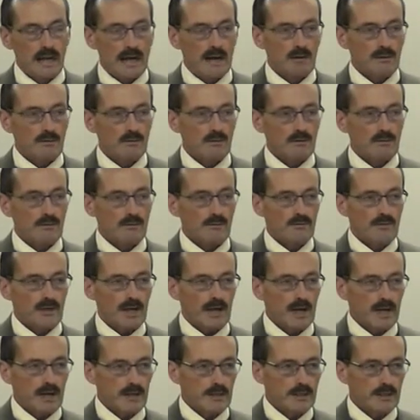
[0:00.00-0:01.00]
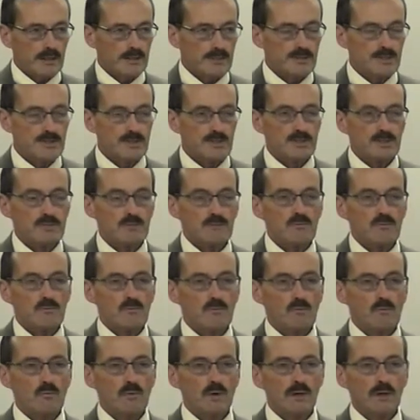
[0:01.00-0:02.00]
Now, the Herods
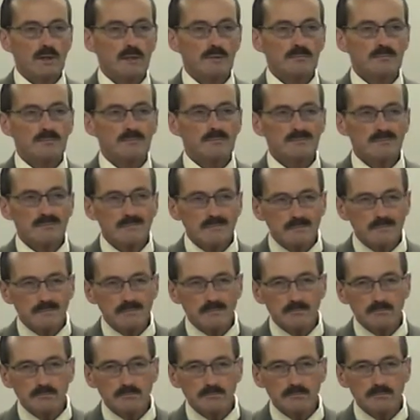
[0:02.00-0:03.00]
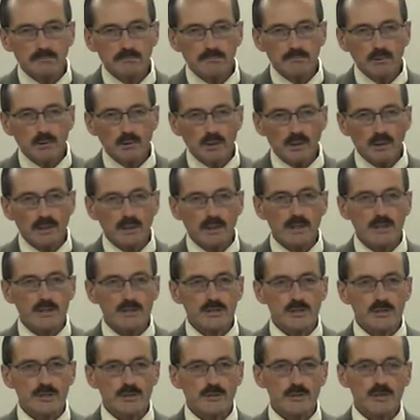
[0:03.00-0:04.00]
were
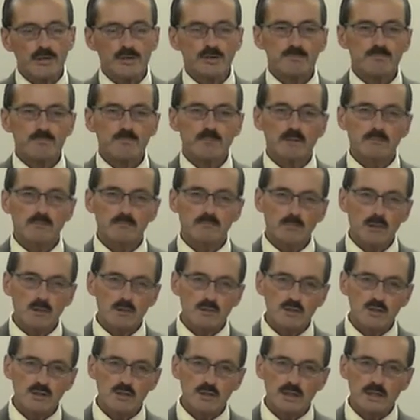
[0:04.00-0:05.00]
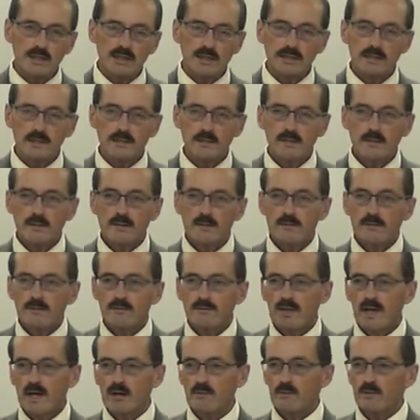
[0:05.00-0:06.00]
partly Jewish, but mostly
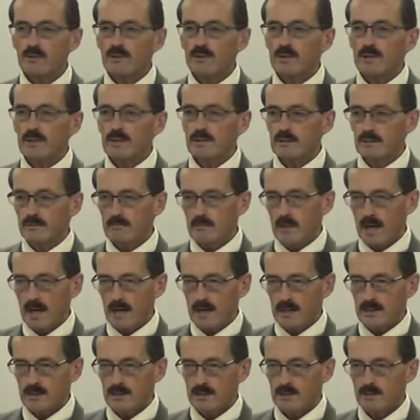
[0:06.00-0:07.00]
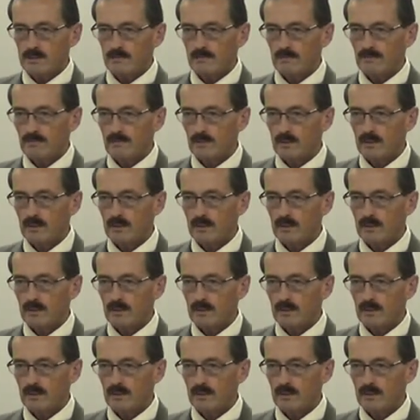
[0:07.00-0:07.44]
they were Edomite.